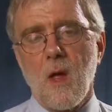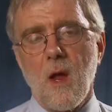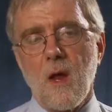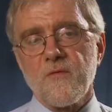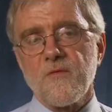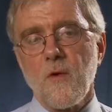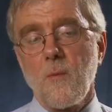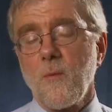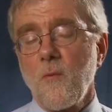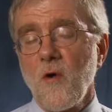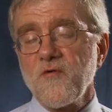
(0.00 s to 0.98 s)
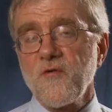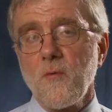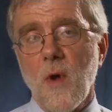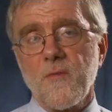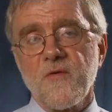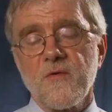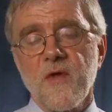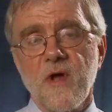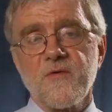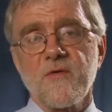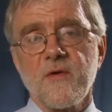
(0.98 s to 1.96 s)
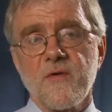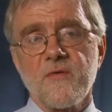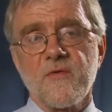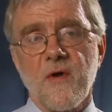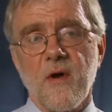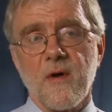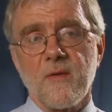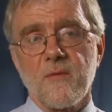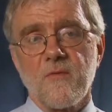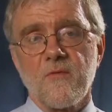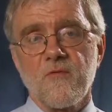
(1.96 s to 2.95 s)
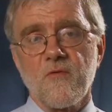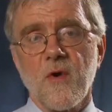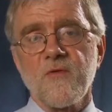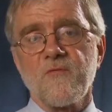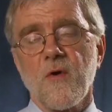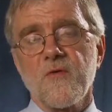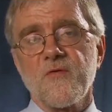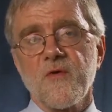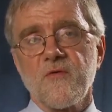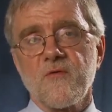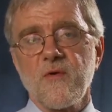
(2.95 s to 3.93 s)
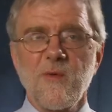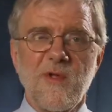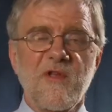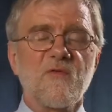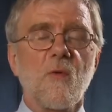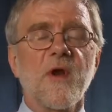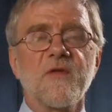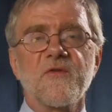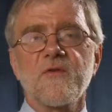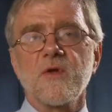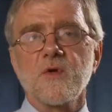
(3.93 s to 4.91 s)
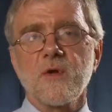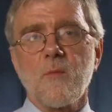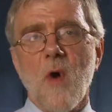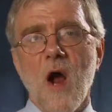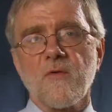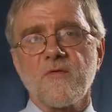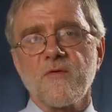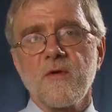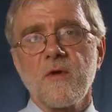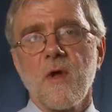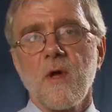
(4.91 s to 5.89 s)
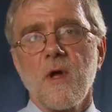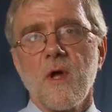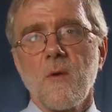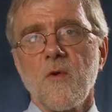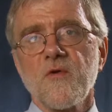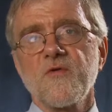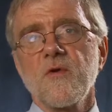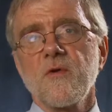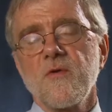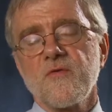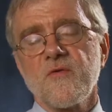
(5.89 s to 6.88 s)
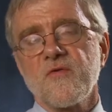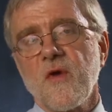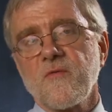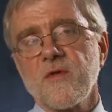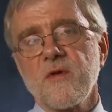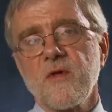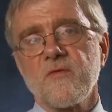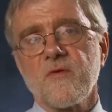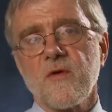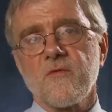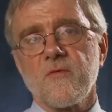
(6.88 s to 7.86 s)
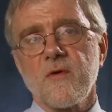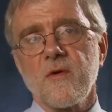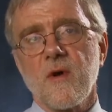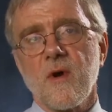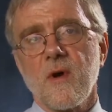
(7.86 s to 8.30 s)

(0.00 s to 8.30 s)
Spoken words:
And so proportional representation is 21st century, really 20th century democracy, and we're still using 17th century